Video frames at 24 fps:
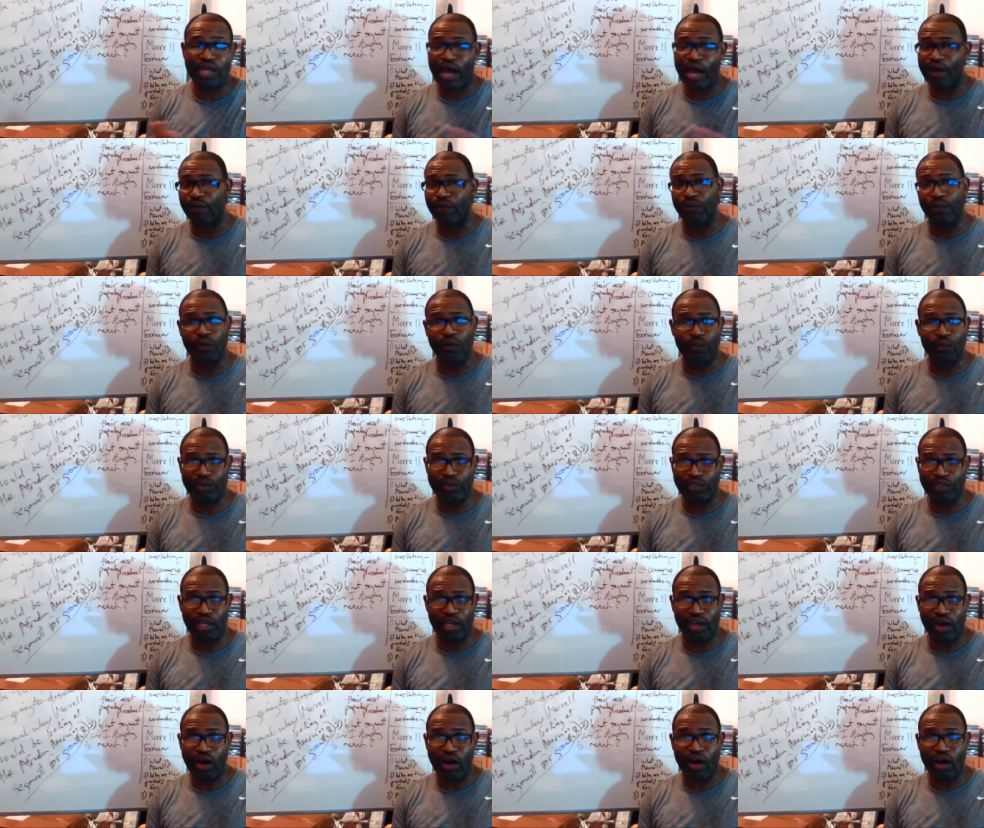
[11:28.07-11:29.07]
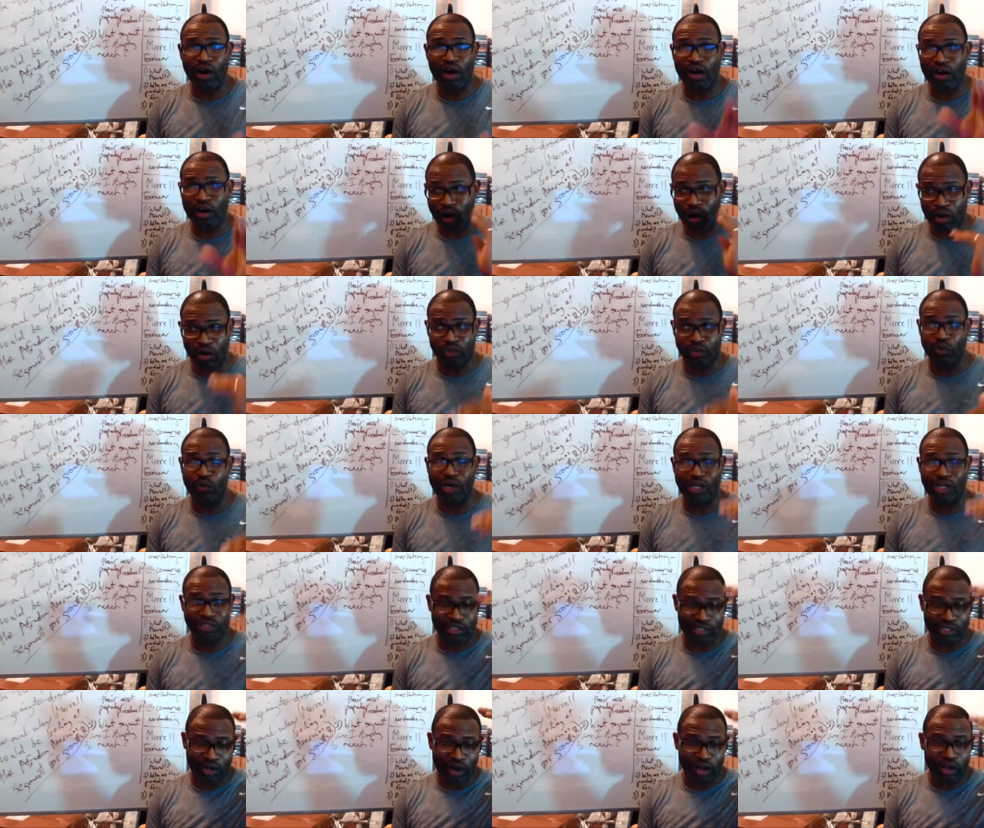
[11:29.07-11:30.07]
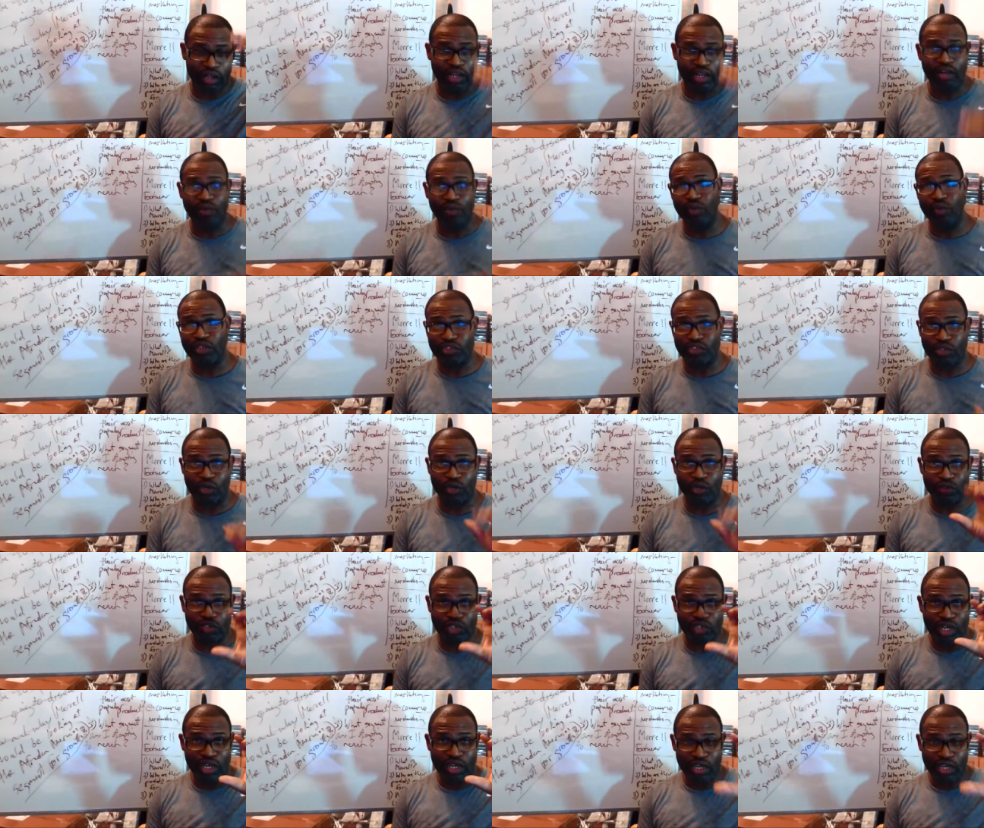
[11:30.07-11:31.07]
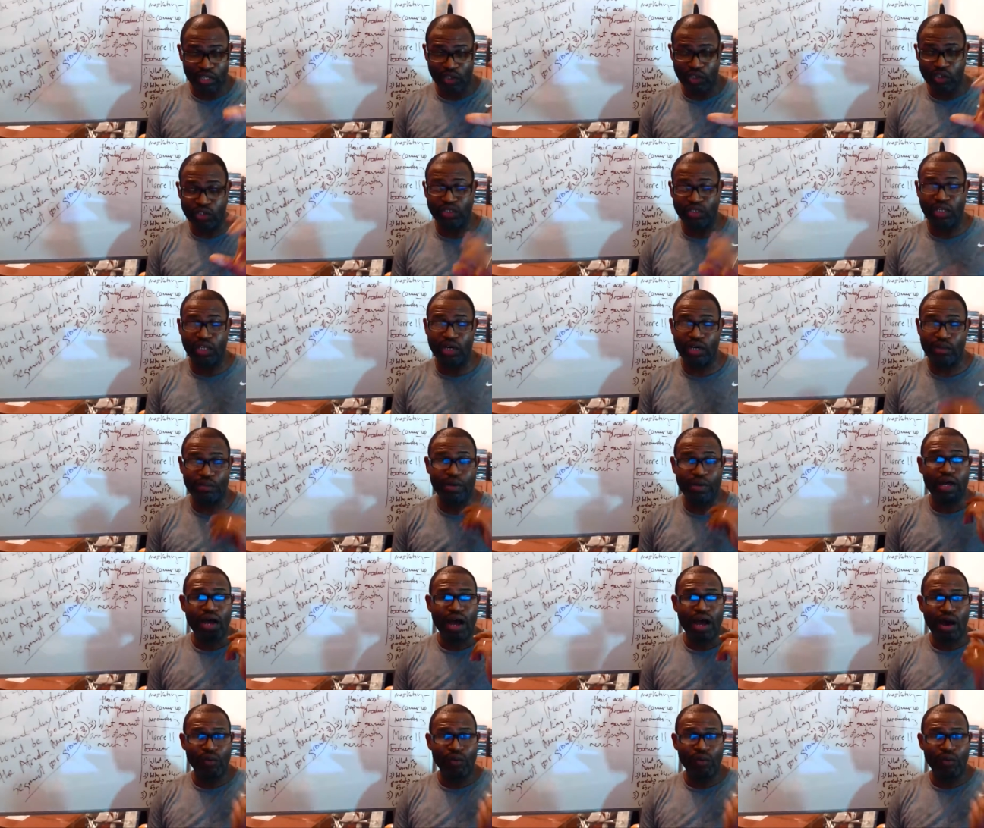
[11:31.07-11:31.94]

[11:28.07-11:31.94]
I don't know what they are, although I did all of that research and looked it up.